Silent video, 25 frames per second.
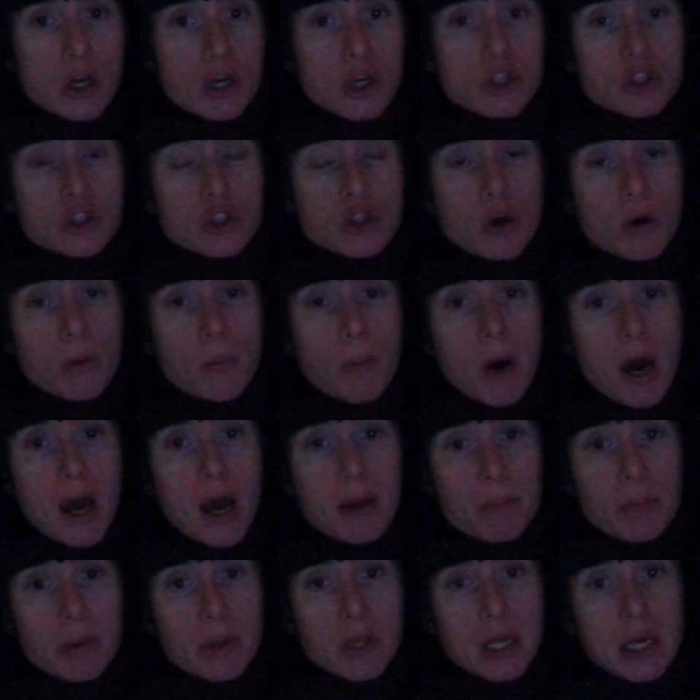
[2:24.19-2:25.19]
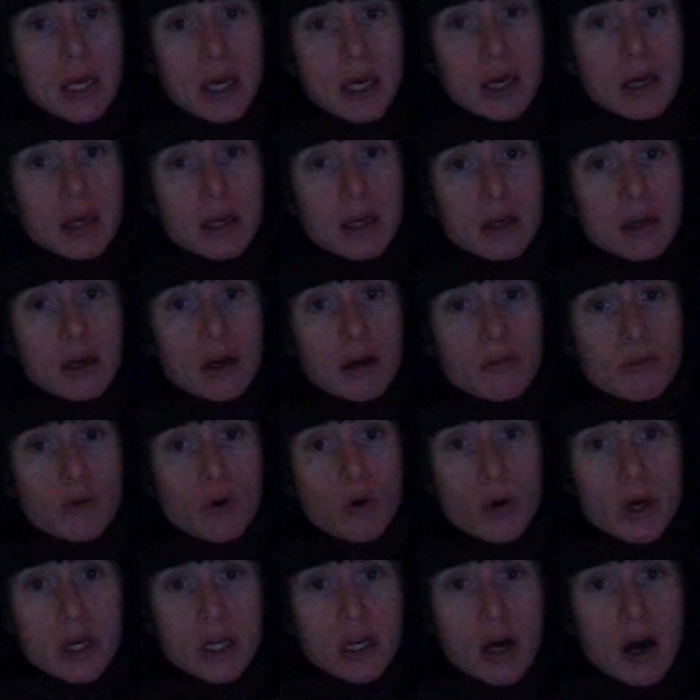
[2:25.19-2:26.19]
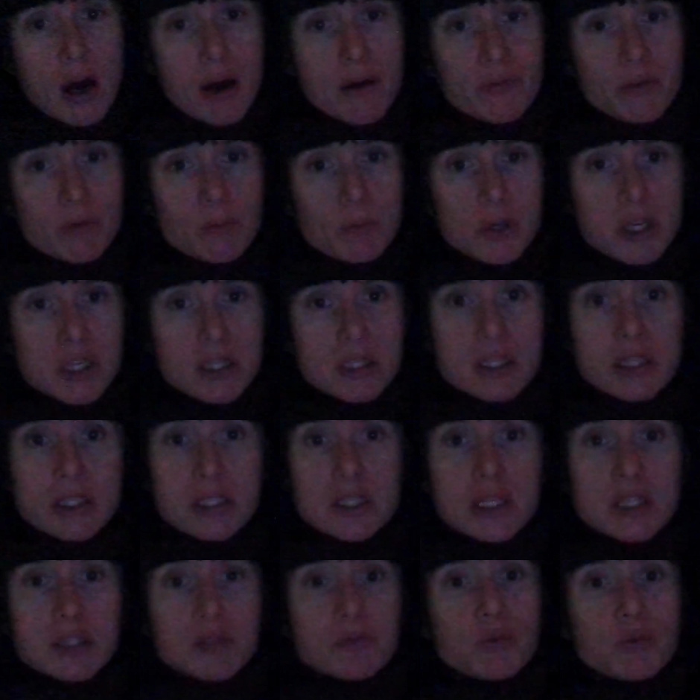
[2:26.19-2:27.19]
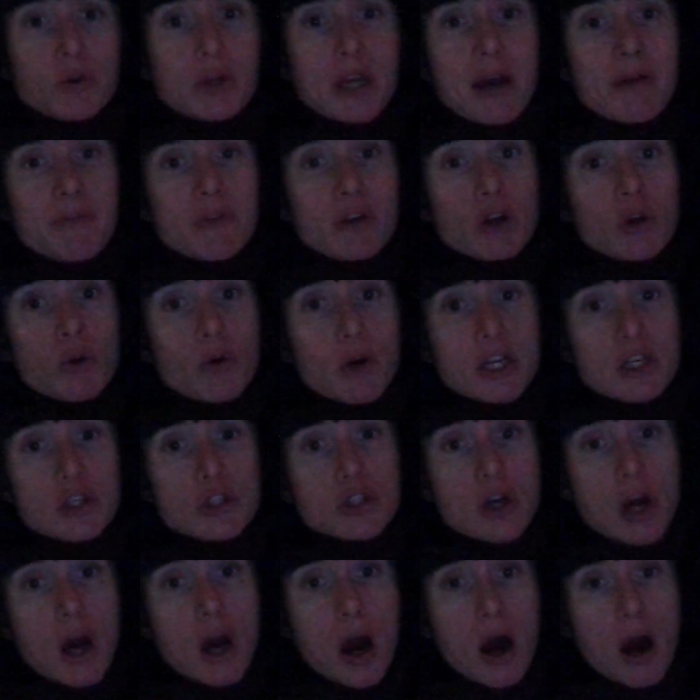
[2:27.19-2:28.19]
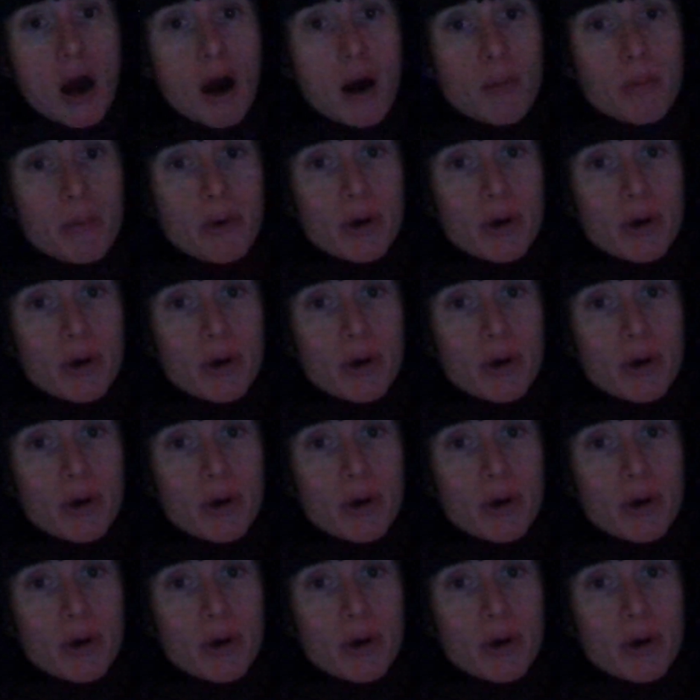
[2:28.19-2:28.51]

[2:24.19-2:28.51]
So my plan of going off and being successful and having a great job